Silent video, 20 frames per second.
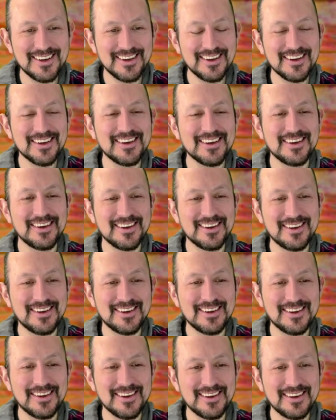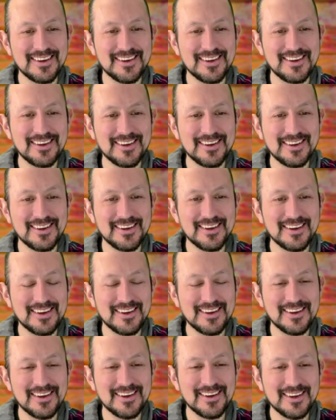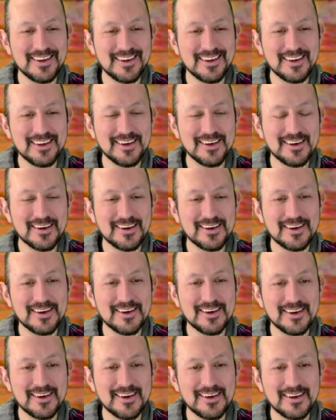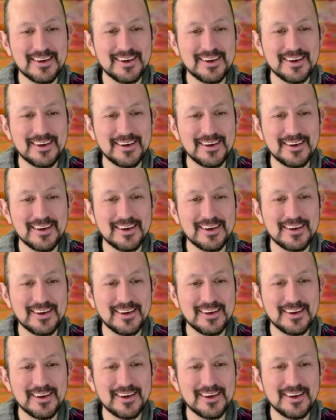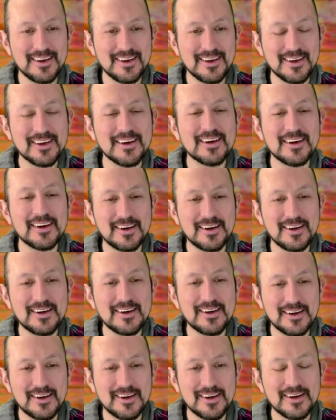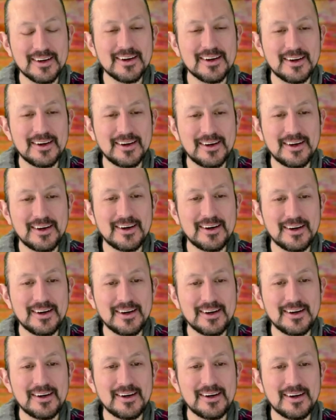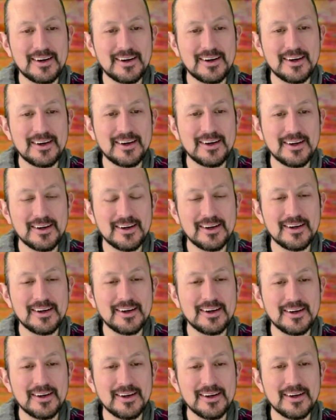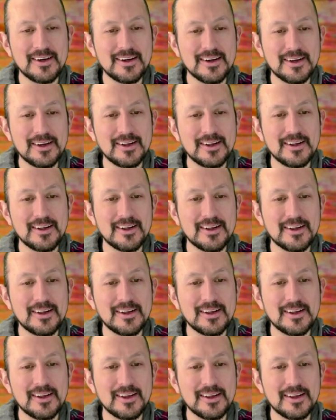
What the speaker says: The person shown says nothing.